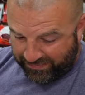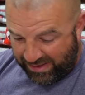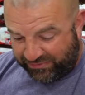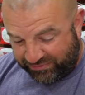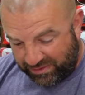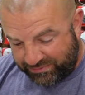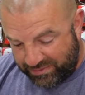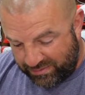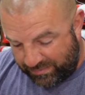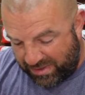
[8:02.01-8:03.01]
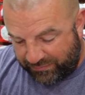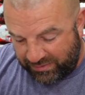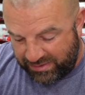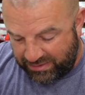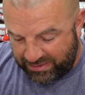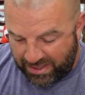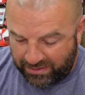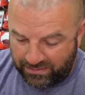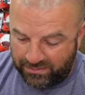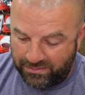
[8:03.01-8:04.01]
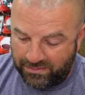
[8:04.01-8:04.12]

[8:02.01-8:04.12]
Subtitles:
That's slick, dude. I'm definitely digging that.